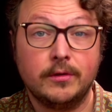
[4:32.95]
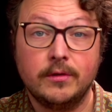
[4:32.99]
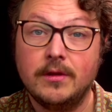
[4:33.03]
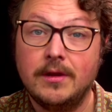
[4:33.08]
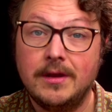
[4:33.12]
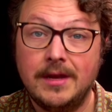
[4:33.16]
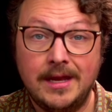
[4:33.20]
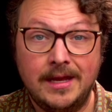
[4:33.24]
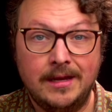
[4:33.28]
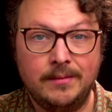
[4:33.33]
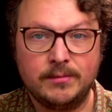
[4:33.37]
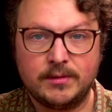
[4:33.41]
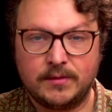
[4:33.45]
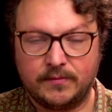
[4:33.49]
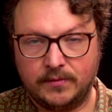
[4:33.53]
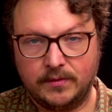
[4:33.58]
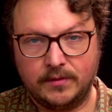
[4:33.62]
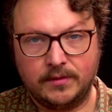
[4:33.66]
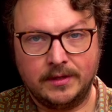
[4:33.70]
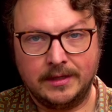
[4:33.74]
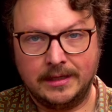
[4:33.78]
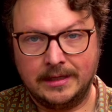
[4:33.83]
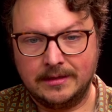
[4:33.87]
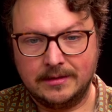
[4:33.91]
the names for
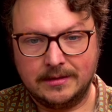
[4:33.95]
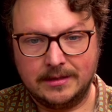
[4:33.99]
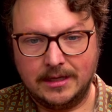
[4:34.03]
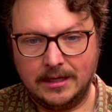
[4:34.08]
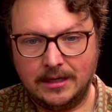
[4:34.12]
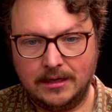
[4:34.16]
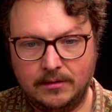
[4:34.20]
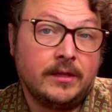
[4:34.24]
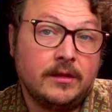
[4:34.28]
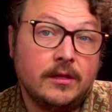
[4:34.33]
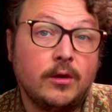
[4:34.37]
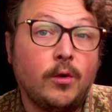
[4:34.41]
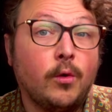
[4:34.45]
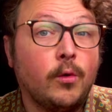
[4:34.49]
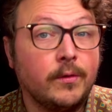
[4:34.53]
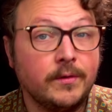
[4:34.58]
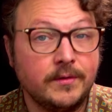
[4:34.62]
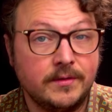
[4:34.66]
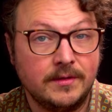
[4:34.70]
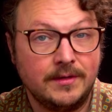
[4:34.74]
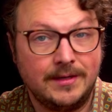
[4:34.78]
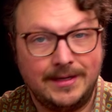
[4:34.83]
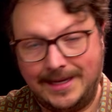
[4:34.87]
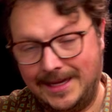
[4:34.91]
things like the chords
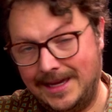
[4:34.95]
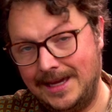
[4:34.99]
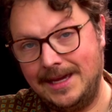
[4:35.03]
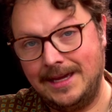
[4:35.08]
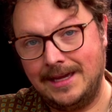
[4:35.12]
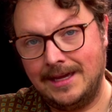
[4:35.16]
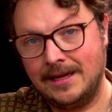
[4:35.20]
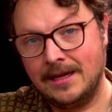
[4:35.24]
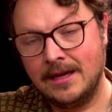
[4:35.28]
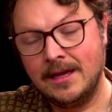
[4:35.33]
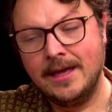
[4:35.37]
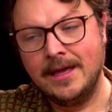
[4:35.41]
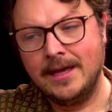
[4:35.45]
in a key,